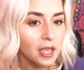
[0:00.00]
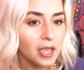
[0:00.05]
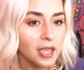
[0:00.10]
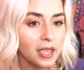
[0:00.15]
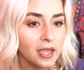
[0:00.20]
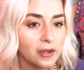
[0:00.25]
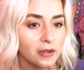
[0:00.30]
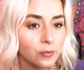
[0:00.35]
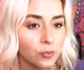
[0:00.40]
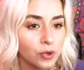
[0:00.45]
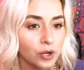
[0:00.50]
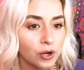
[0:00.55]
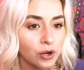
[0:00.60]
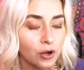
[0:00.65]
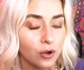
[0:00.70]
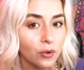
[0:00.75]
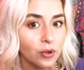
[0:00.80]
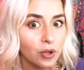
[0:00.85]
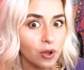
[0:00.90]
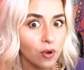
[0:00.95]
And we are
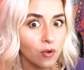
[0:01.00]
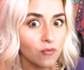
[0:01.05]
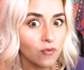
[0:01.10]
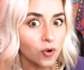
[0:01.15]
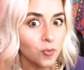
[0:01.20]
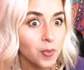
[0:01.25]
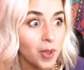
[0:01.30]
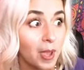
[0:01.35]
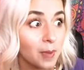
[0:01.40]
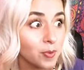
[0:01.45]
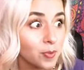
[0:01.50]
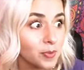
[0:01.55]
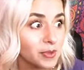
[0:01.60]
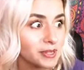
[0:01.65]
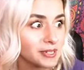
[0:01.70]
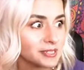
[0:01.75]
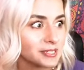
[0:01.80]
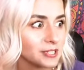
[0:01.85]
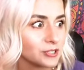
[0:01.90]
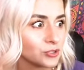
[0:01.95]
going over
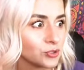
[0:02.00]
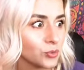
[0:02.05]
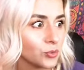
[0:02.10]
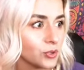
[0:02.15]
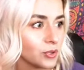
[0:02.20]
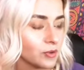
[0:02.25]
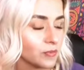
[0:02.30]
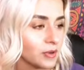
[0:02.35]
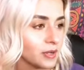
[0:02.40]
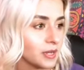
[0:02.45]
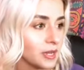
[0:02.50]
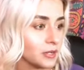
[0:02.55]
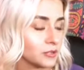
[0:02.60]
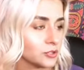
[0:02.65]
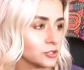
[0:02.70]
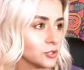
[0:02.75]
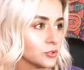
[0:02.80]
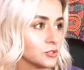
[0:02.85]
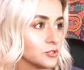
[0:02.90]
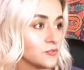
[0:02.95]
peppermint essential oil right now.
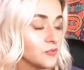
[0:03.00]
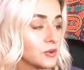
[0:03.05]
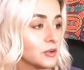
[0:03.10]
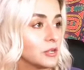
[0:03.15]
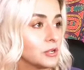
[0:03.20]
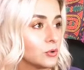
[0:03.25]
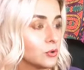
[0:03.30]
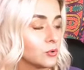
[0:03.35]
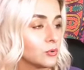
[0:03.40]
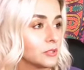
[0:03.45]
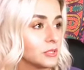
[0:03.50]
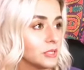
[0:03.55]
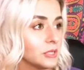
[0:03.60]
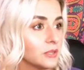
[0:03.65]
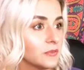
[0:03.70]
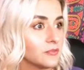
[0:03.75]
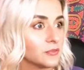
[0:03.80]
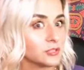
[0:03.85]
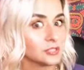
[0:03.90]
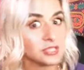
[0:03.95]
So it's very
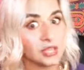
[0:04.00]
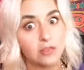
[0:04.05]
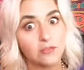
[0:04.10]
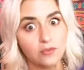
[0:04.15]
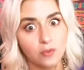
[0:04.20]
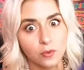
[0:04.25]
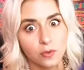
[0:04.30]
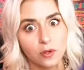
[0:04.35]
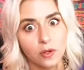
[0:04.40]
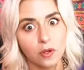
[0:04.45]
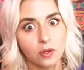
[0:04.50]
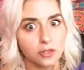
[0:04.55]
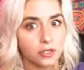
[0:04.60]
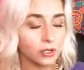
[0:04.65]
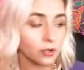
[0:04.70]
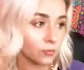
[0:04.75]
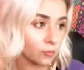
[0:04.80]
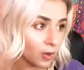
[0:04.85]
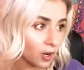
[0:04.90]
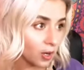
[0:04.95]
cooling for South Florida all
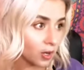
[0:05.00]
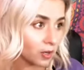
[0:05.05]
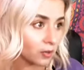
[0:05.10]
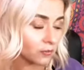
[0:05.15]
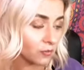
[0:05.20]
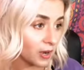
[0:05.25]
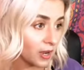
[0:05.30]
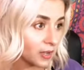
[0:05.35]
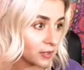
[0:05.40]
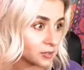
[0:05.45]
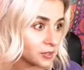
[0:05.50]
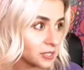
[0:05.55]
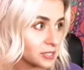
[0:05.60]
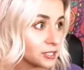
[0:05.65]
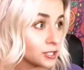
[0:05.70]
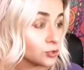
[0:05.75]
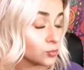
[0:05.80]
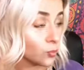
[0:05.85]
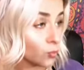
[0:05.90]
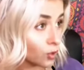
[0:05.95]
year round because
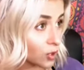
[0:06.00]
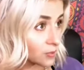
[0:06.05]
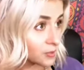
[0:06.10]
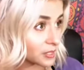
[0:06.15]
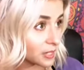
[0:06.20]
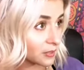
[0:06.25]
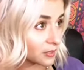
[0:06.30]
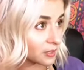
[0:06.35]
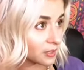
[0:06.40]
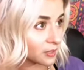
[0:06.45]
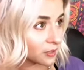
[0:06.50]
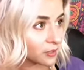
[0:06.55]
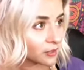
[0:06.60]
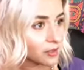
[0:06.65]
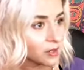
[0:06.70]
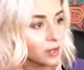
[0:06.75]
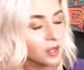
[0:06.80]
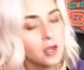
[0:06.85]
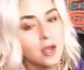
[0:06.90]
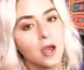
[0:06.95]
it's warm down
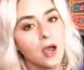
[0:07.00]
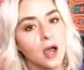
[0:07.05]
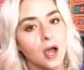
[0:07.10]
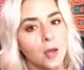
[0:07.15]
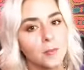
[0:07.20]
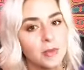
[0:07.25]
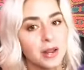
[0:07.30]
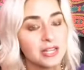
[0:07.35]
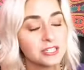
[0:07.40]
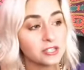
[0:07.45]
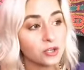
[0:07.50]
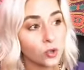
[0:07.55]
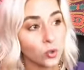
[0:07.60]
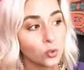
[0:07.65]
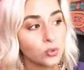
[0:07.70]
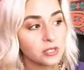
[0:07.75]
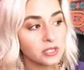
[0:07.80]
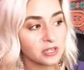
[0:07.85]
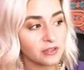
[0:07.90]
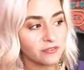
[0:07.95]
here. Um, it has a
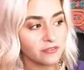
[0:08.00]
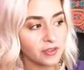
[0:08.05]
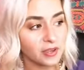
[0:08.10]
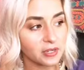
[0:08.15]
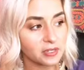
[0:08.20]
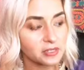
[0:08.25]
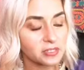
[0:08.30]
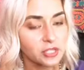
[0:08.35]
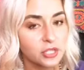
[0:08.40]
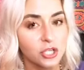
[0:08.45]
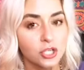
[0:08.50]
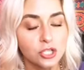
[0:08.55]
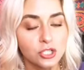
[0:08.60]
cooling effect.